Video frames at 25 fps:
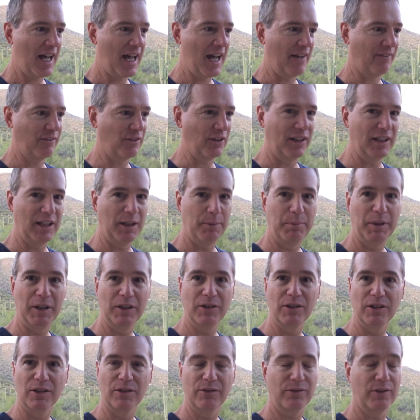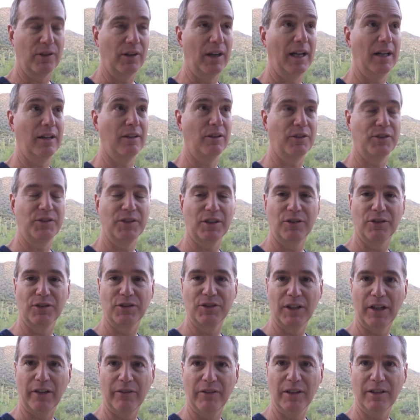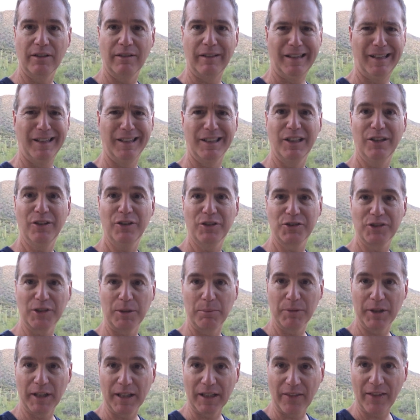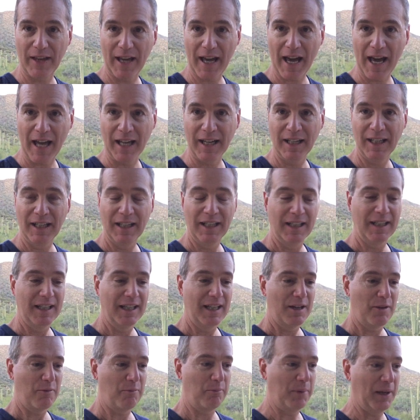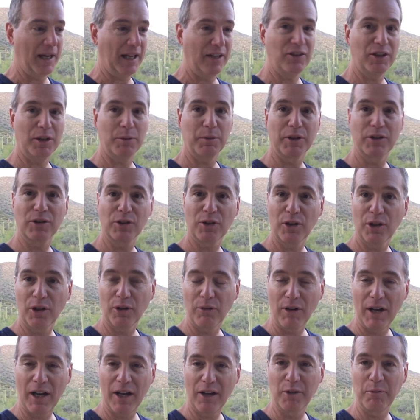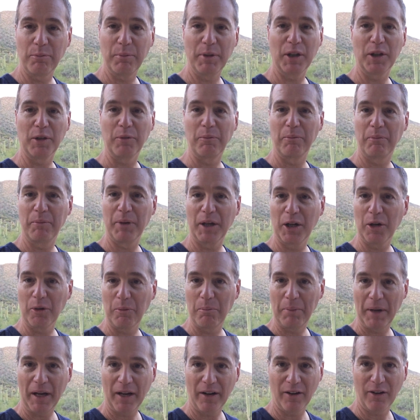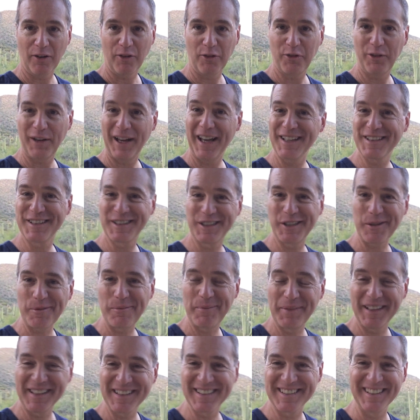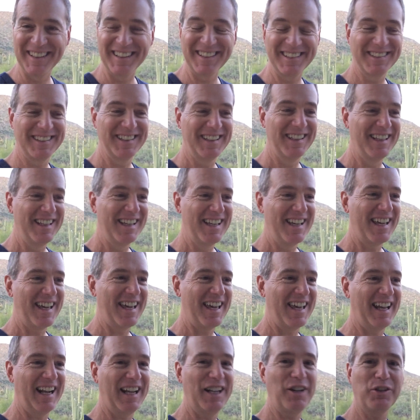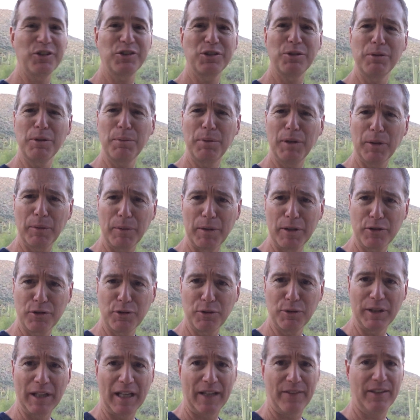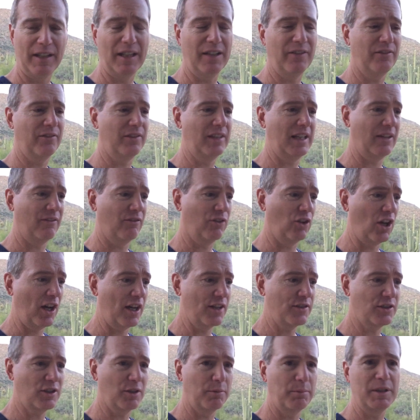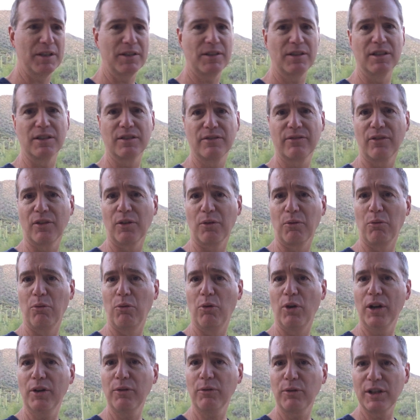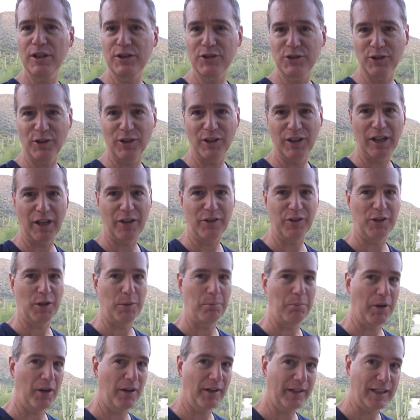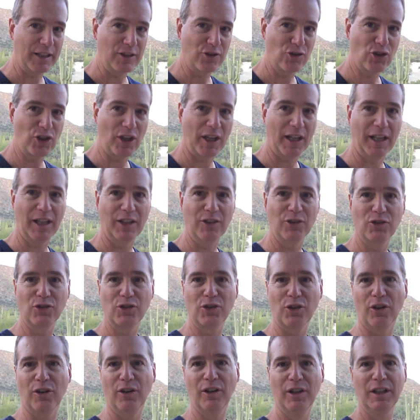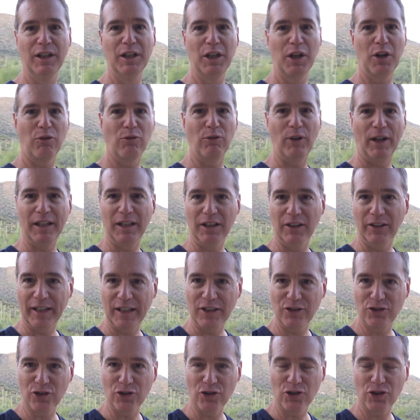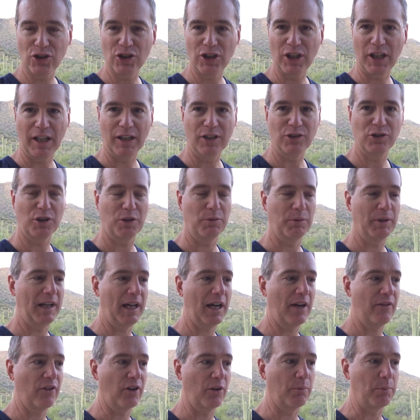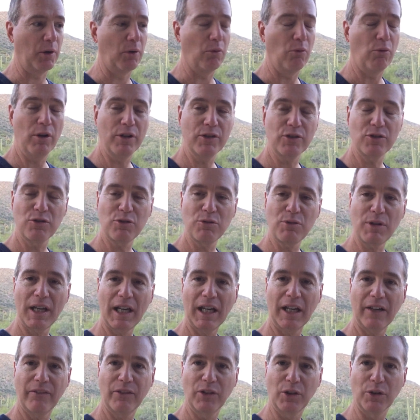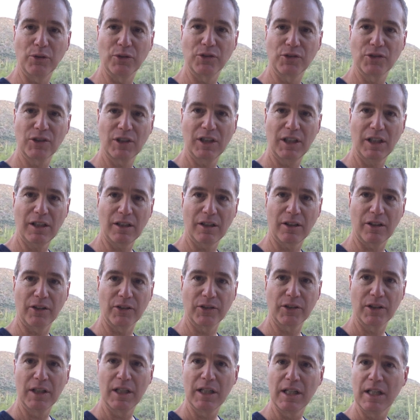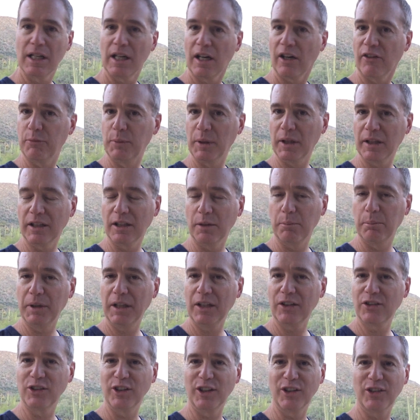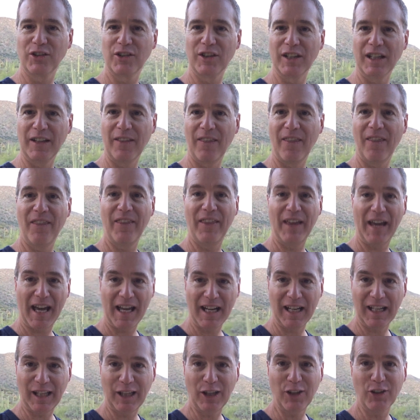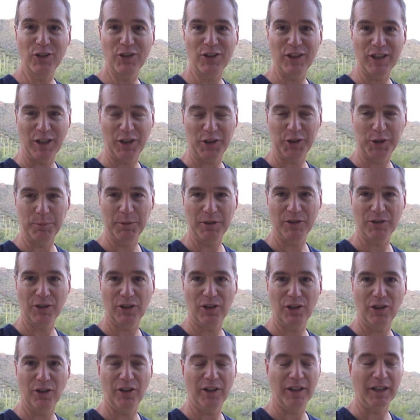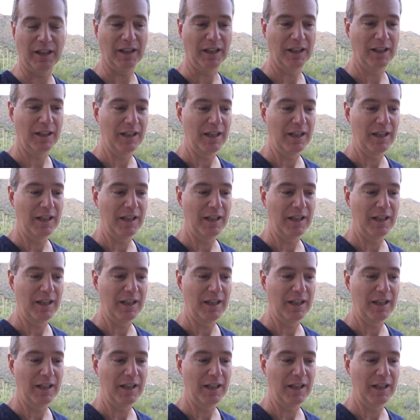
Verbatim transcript: After I had that business for, I don't know, 6 or 7, 8 years, something like that. But I was able to turn around and build a bigger, better, faster business. And I know so many people have been through that. They've lost their business for one reason or another. The market changed or regulations changed or whatever. But once you have those skills of building a business, then that is the ultimate security.